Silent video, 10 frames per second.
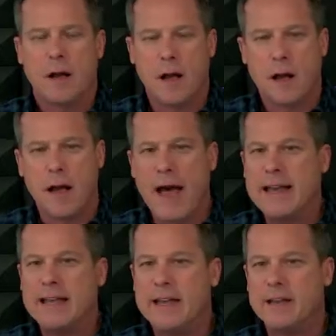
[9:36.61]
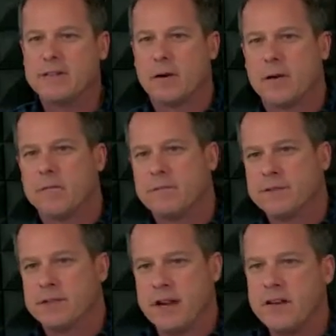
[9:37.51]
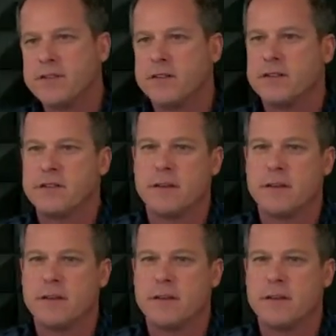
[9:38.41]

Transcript: uh, ideas or suggestions